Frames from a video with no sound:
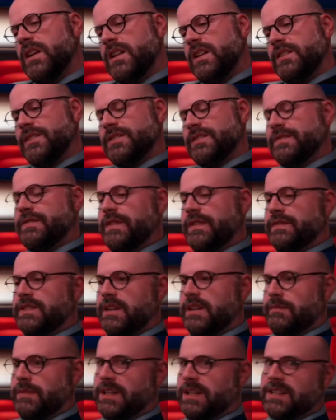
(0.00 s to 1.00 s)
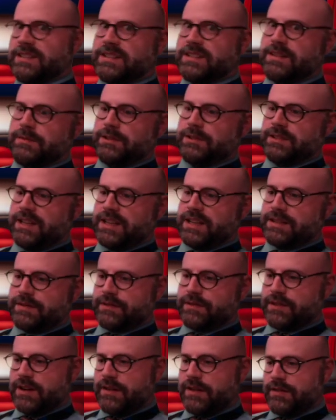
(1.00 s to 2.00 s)
Those 15 minutes seemed to last
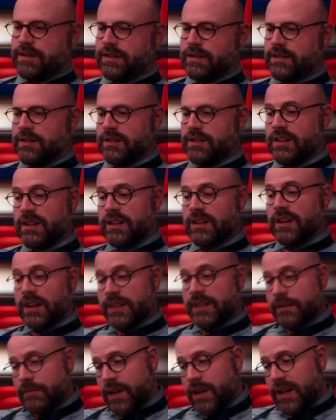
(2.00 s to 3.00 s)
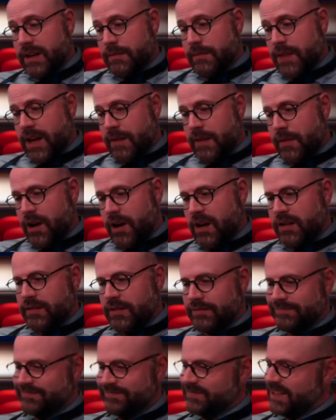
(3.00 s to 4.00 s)
forever. Are they ready, Mamaw?
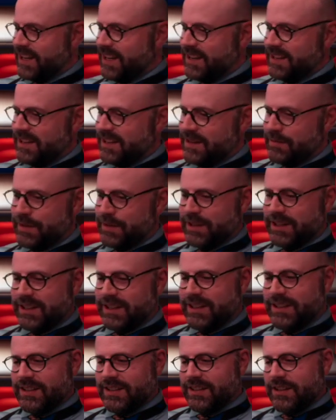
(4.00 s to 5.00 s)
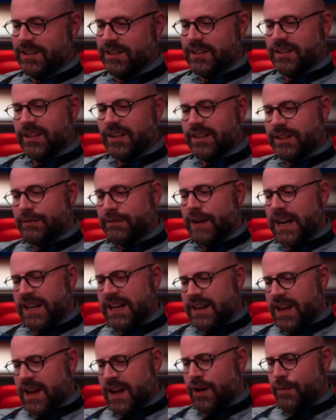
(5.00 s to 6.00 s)
Not yet, buddy. Are they ready
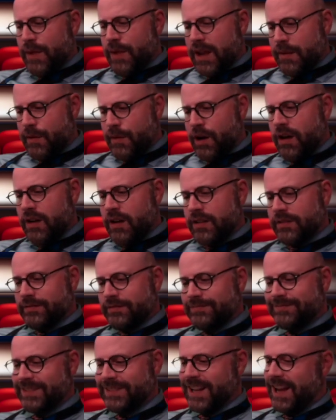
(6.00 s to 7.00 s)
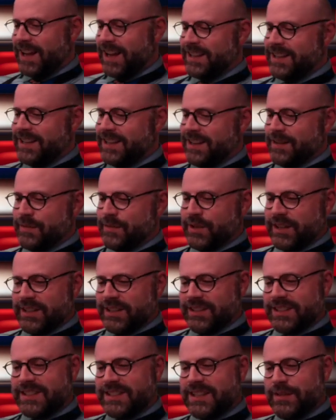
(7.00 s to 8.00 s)
now, Mamaw? Not yet, buddy.
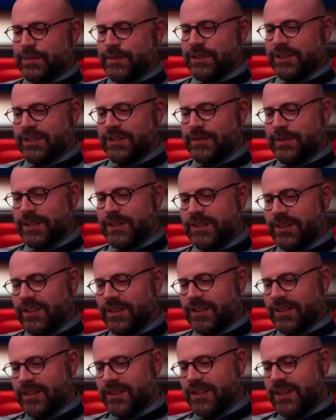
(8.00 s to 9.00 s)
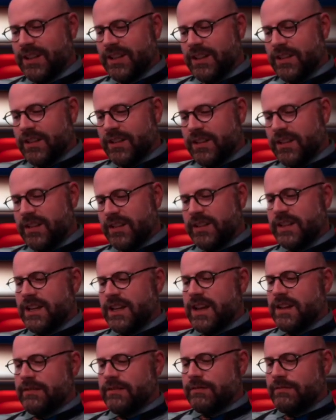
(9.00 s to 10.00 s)
Let's give them a little bit longer. Are they
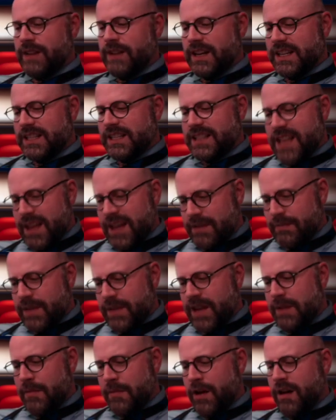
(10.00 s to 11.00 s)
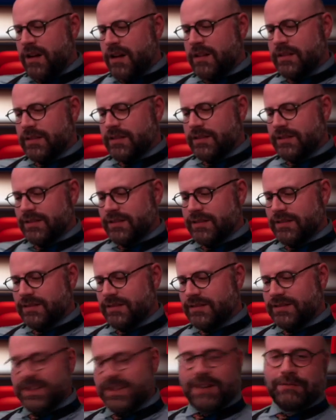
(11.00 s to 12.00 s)
ready yet, Mamaw?
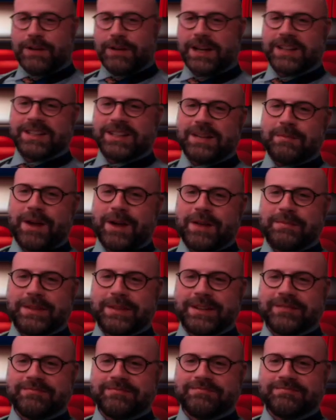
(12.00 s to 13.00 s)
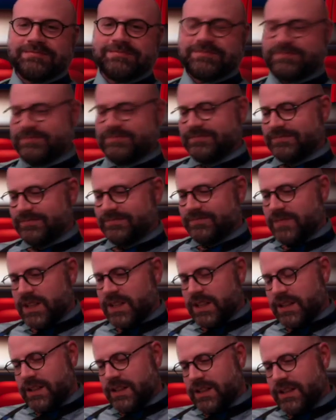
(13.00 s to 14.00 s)
I reckon they might be.
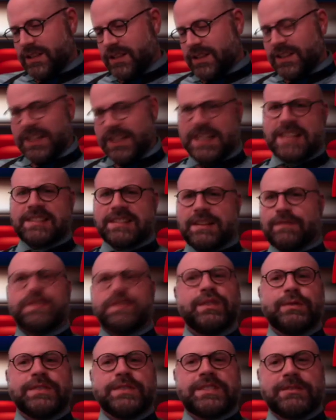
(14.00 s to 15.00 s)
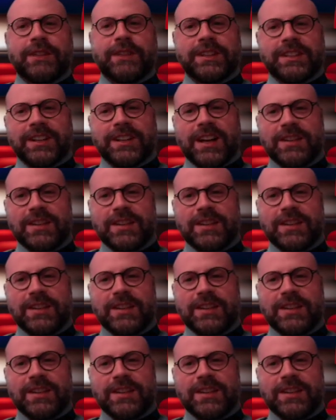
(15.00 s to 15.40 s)
And that's that fluency right there, guys,